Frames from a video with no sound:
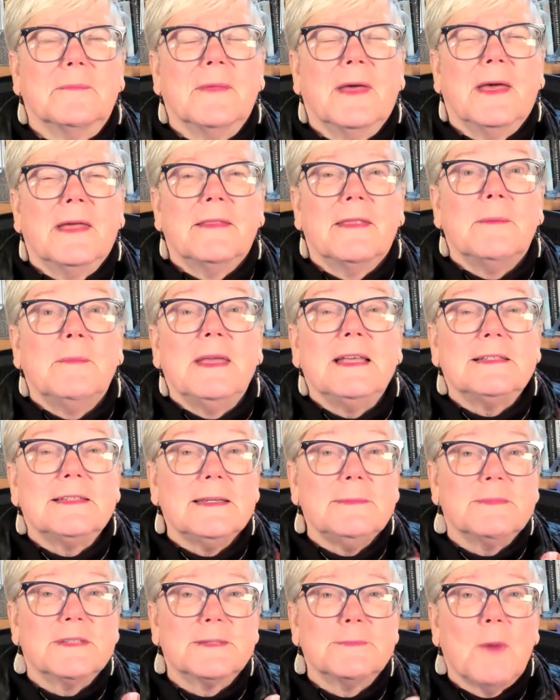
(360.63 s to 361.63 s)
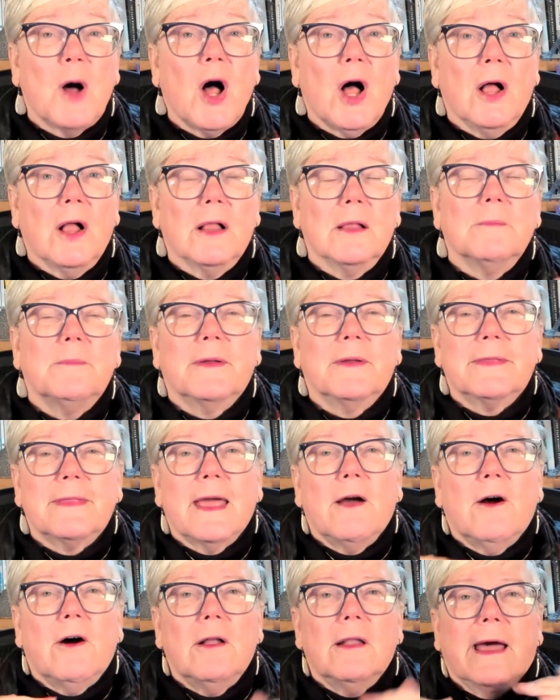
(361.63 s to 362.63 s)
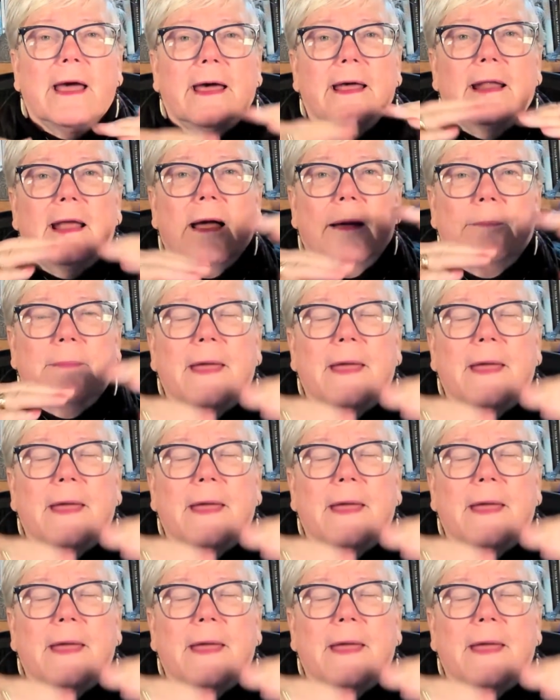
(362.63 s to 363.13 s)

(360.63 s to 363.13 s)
they may seem small, but they all add up.